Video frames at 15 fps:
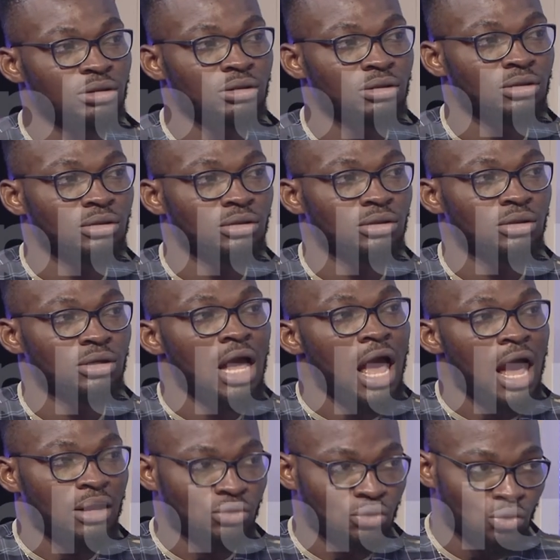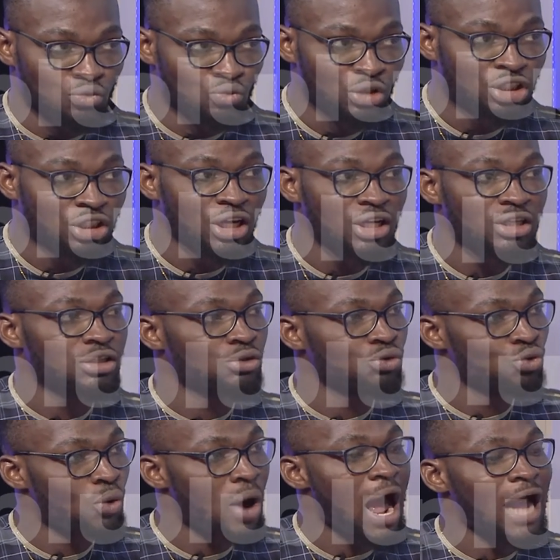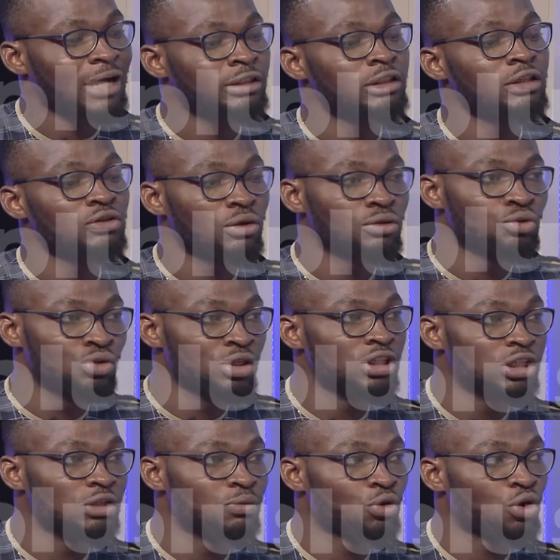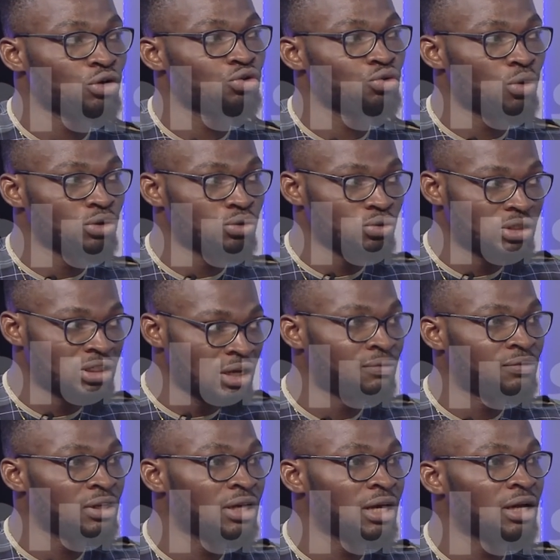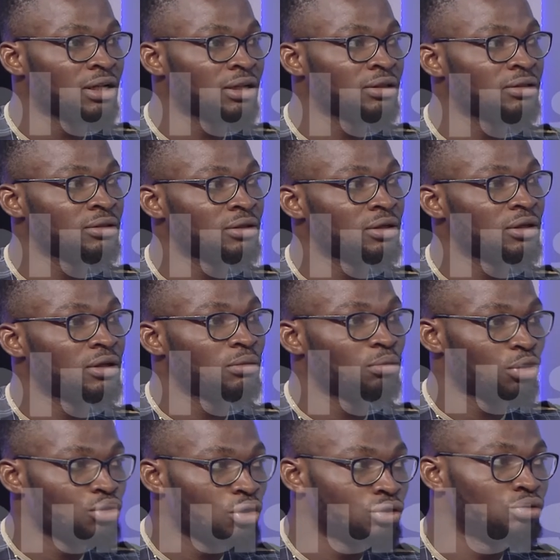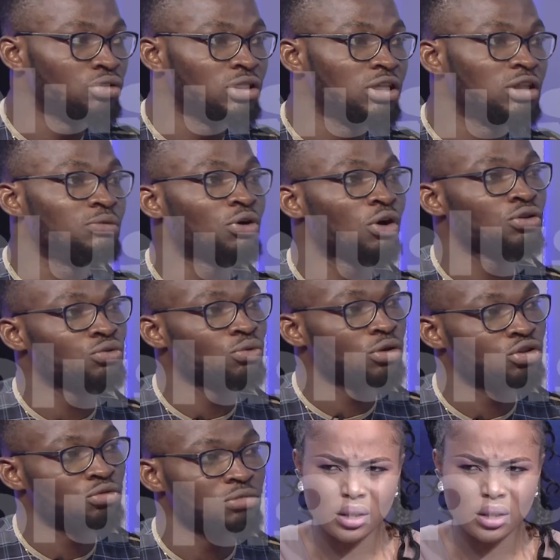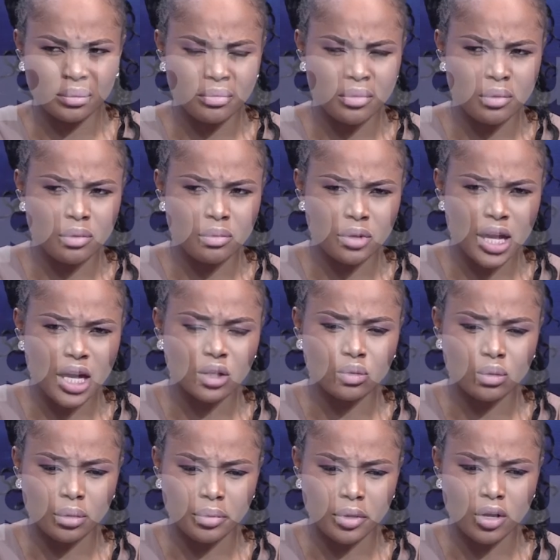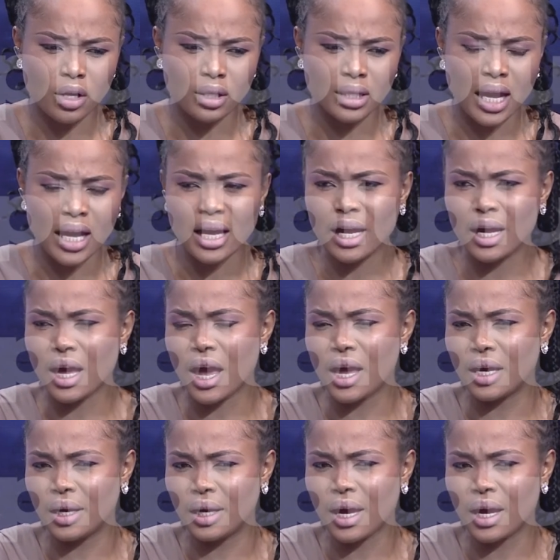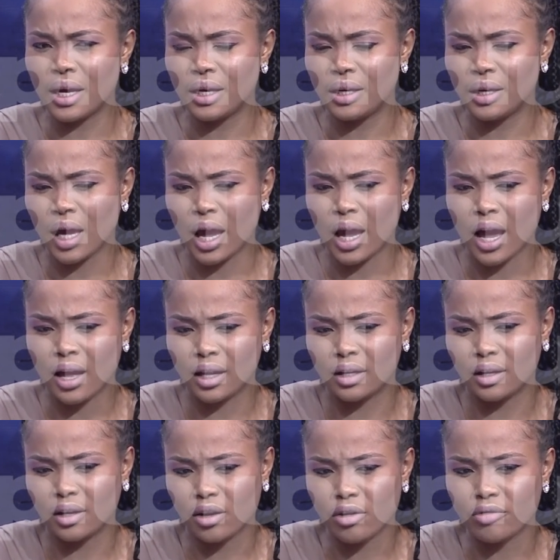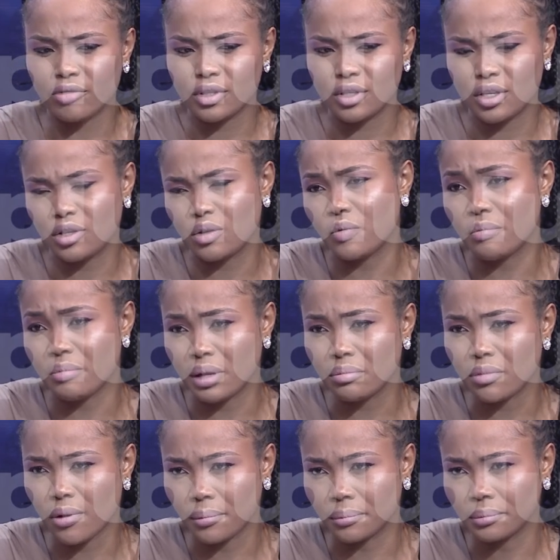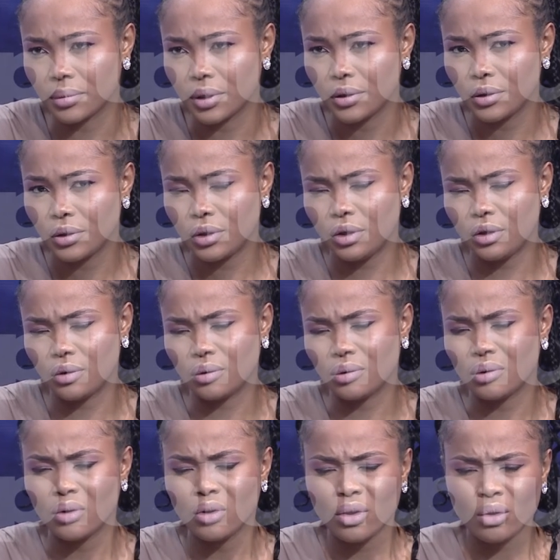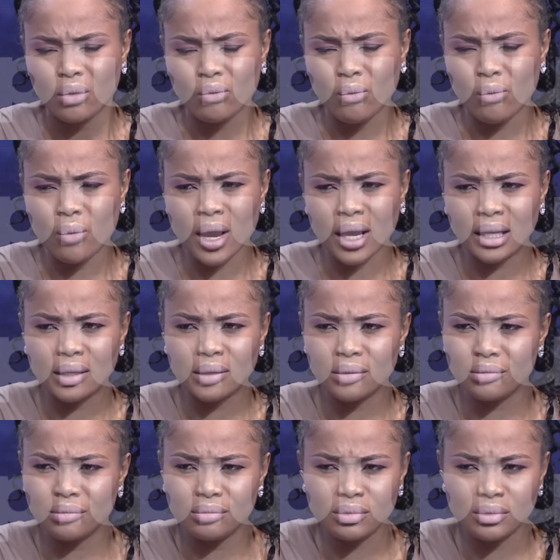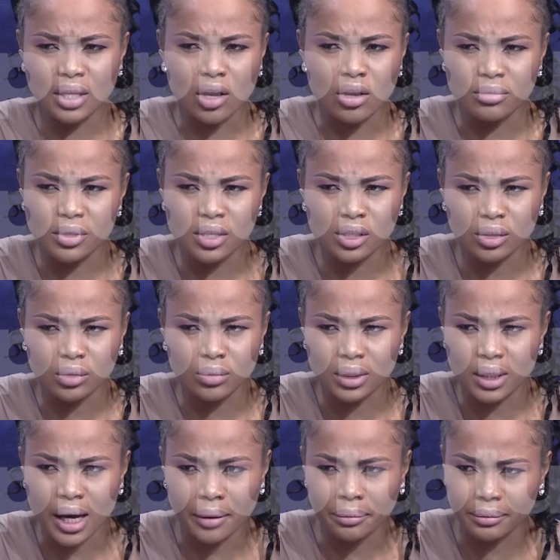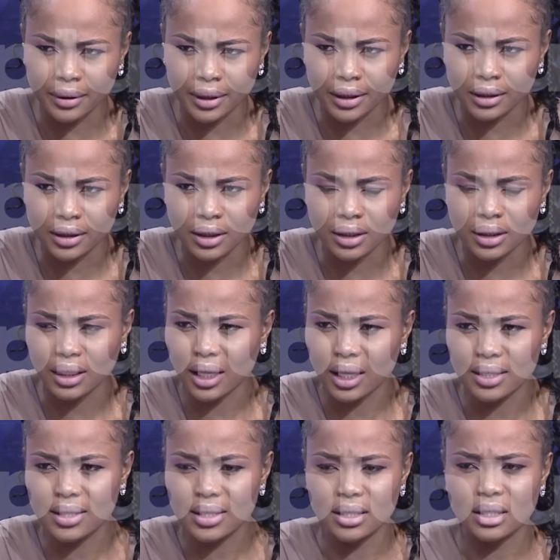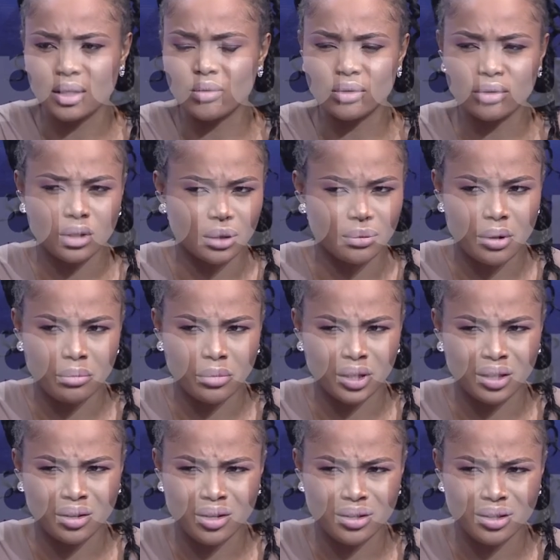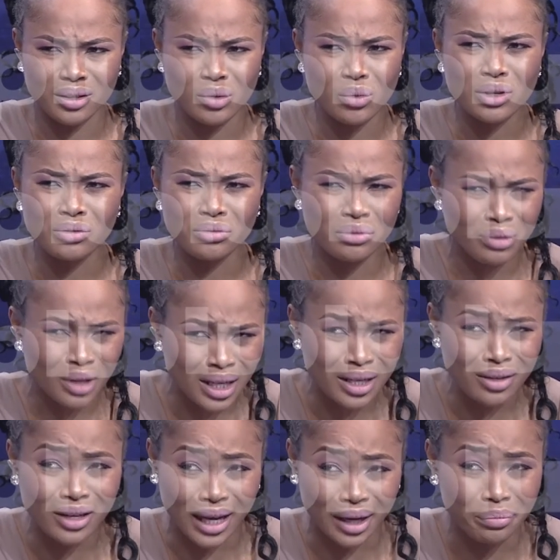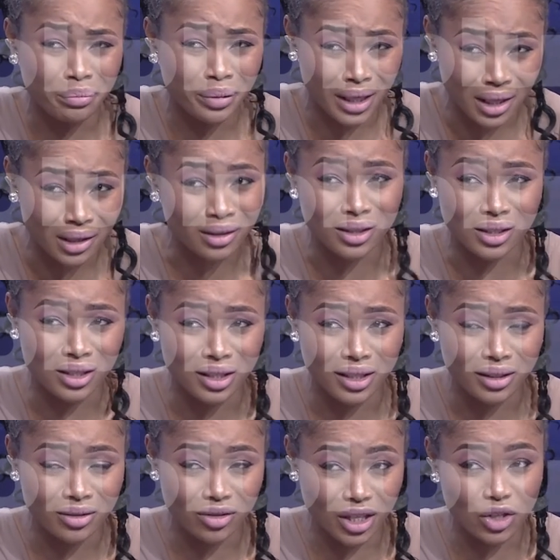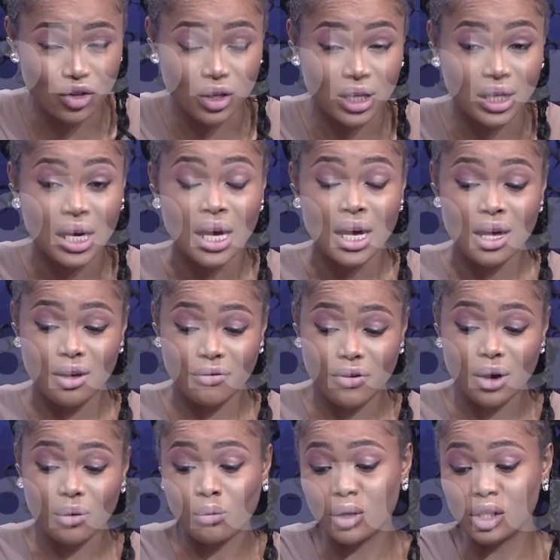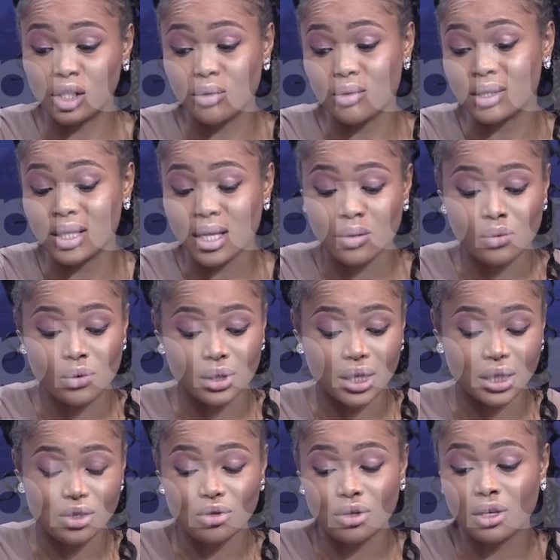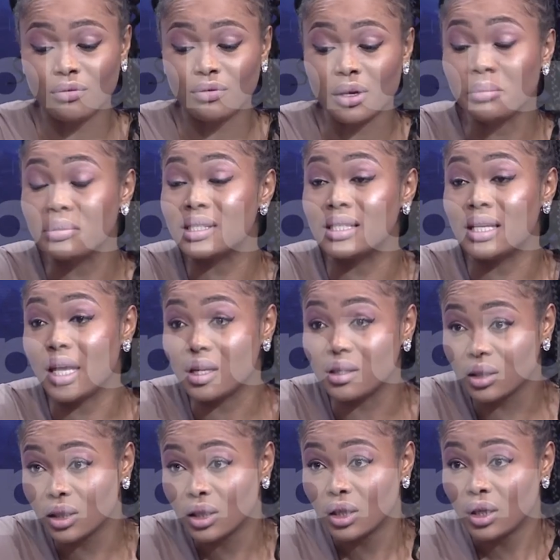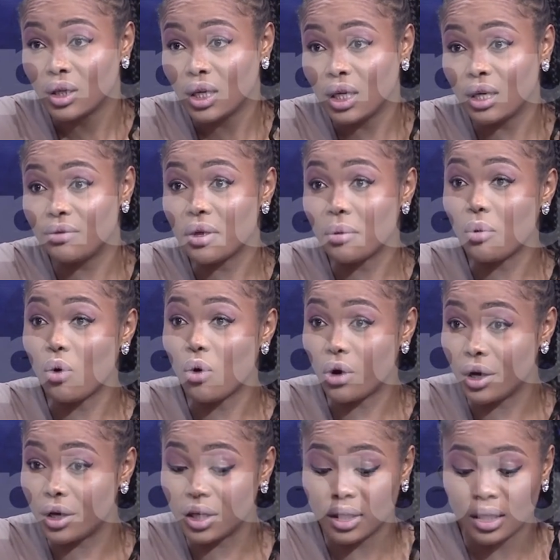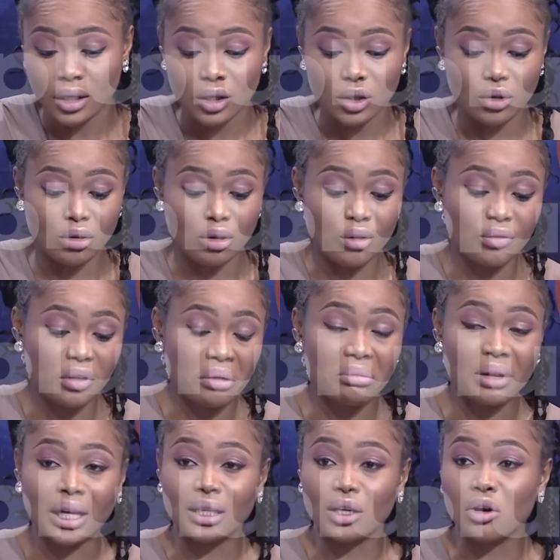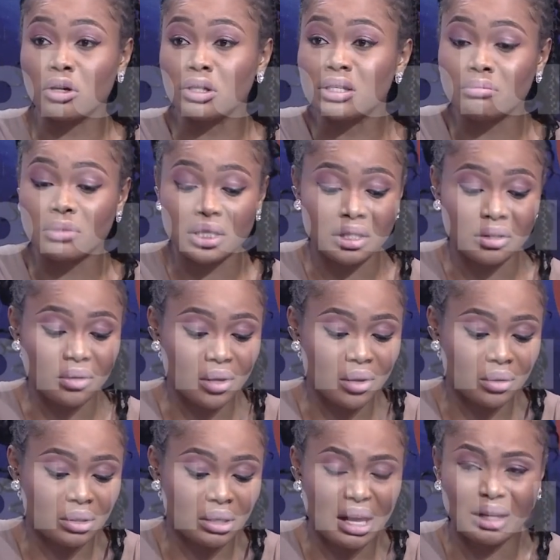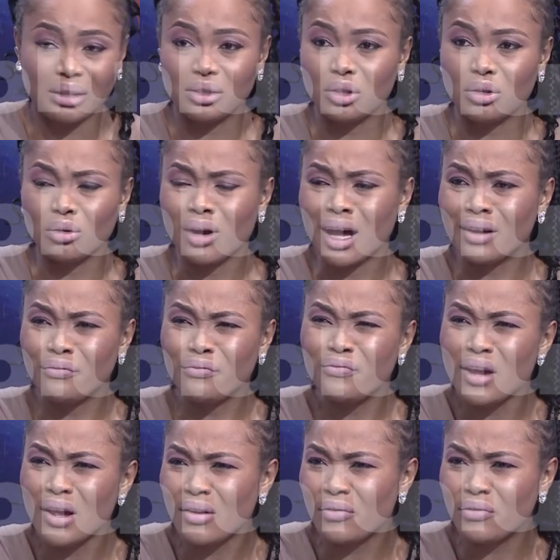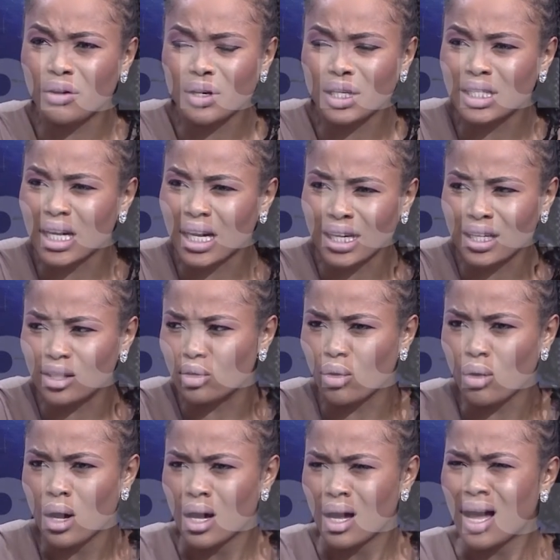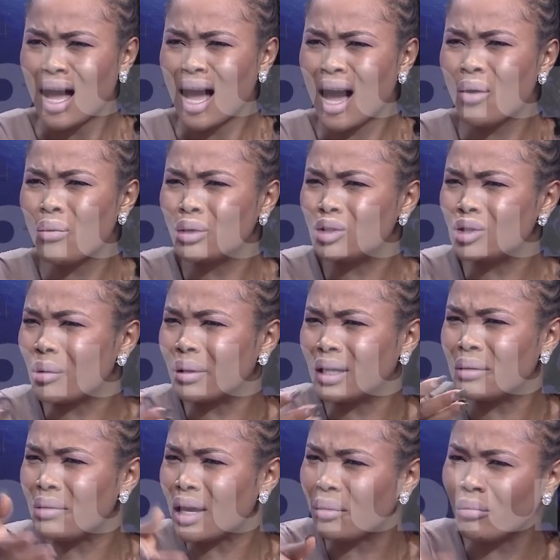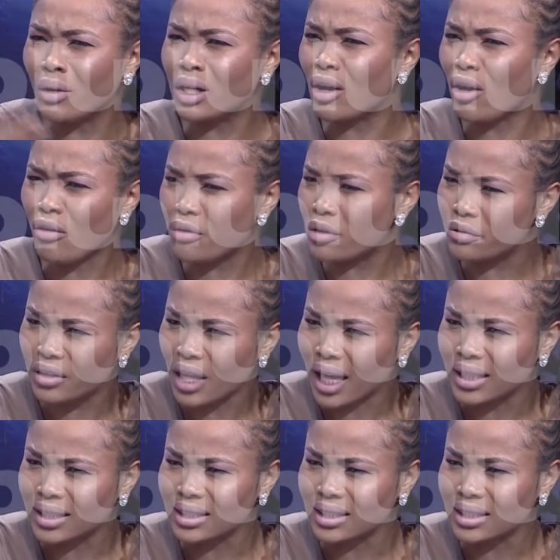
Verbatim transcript: Mm. So in which case, you are actually not doing this because you want to save the girl, but you're doing this because Guess you what? to make money. Guess That's what? Because what I, I, I, I had a conversation with my mom, you know, when circumcision was happening yeah. in the 80s, it was not about money because it was really like peanuts, okay. literally. In fact, what she was saying was that you give them snail, mm. you give them oil, yeah. you give them like the cotton materials and, you know, and very, very tiny. So how would somebody make money off of that?